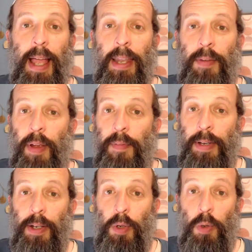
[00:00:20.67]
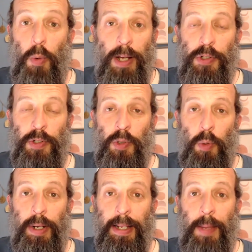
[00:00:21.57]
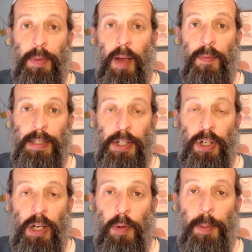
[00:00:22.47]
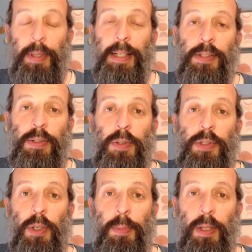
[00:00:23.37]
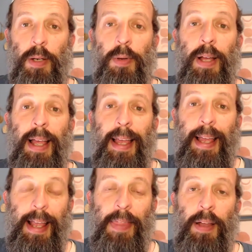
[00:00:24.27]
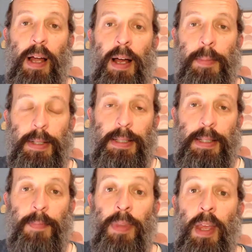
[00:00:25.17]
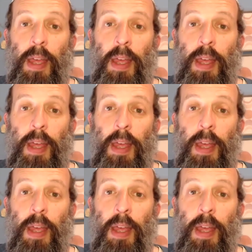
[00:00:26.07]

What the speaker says: And if you have any questions or want to keep the conversation going, please do so below in the comments.